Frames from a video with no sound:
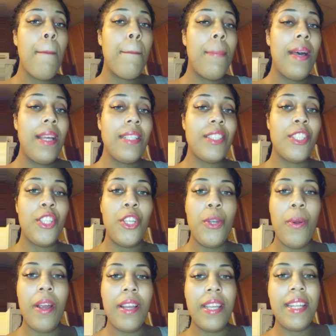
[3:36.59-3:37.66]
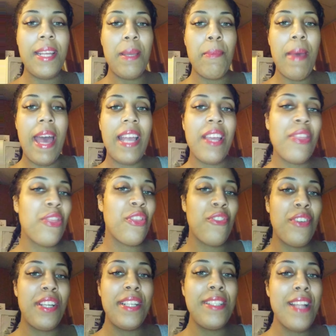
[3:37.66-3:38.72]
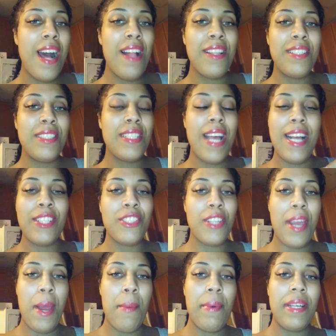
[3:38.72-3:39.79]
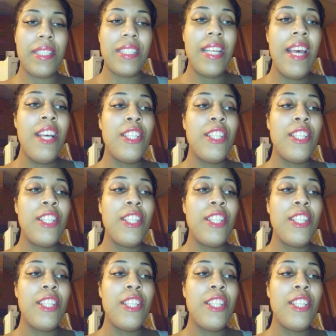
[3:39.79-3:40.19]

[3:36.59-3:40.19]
But you are getting back $3 at extra care bucks.